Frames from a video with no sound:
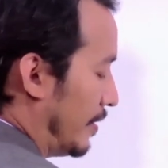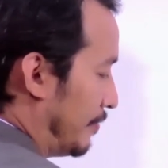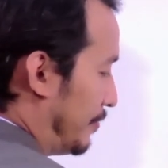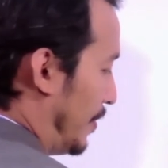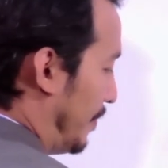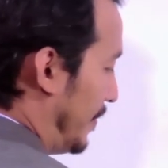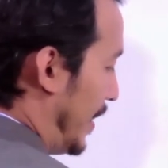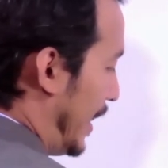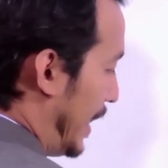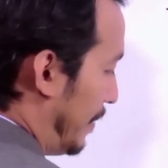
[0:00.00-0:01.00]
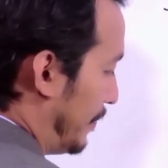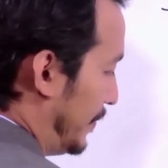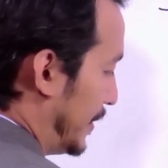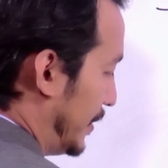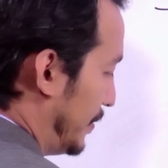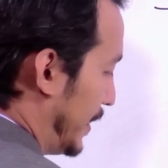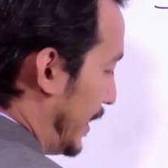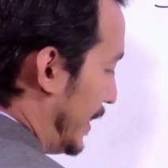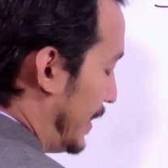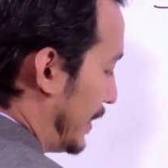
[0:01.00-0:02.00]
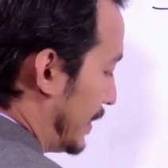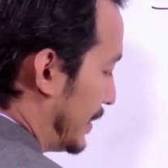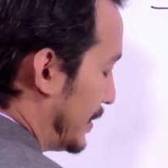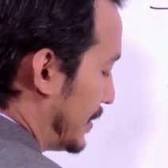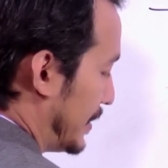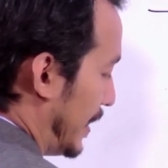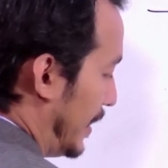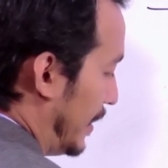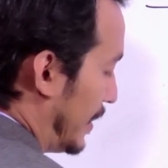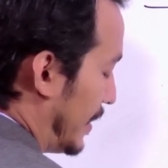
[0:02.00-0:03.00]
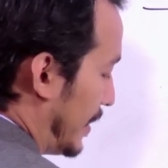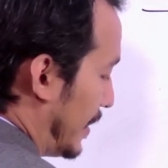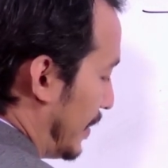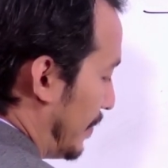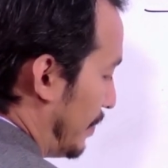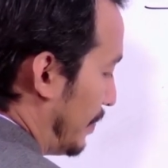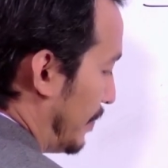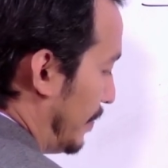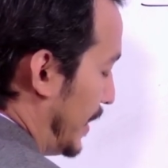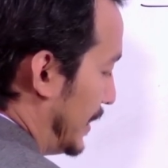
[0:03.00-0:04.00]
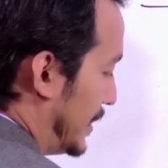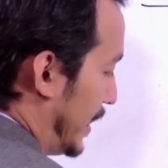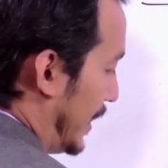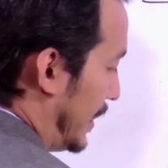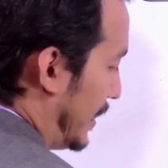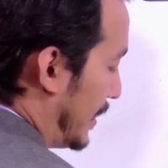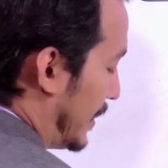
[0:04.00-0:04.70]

From M, you can say maintain